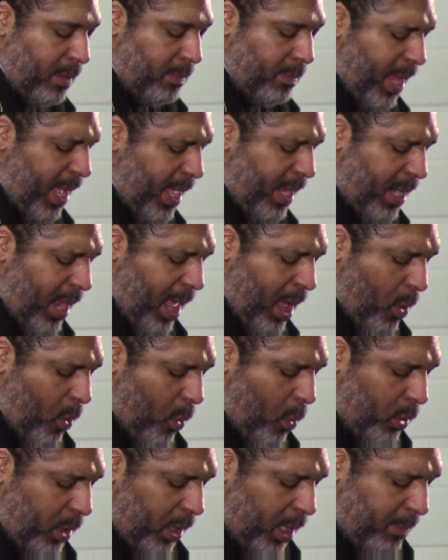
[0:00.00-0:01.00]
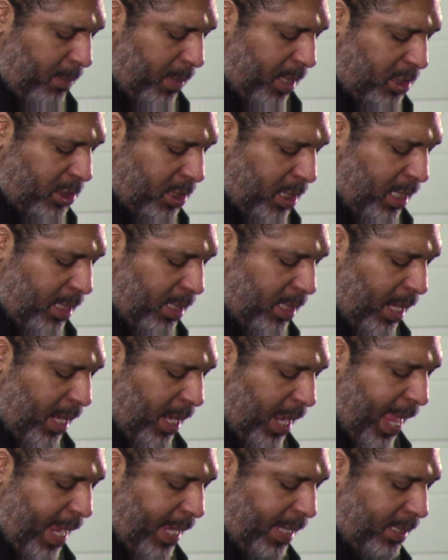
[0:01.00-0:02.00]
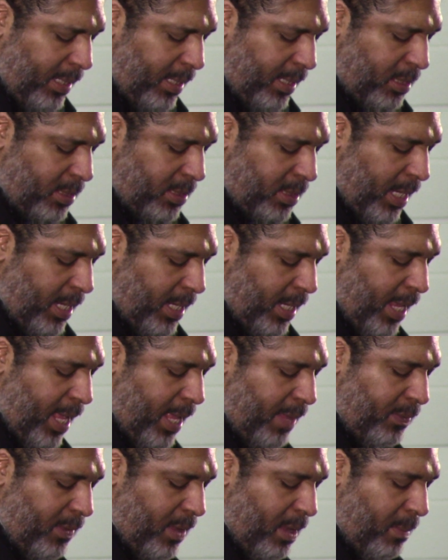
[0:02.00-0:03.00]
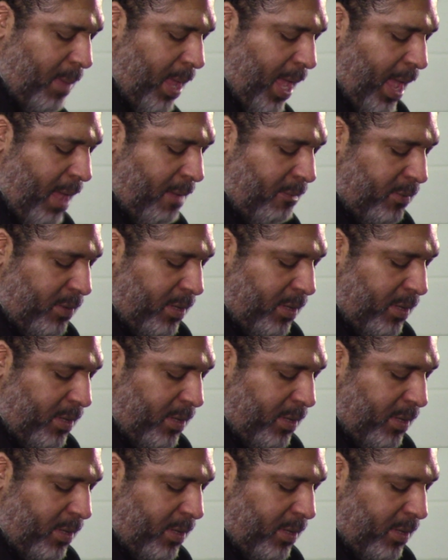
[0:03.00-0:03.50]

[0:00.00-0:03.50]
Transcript: man in our own image and in the likeness, and let them have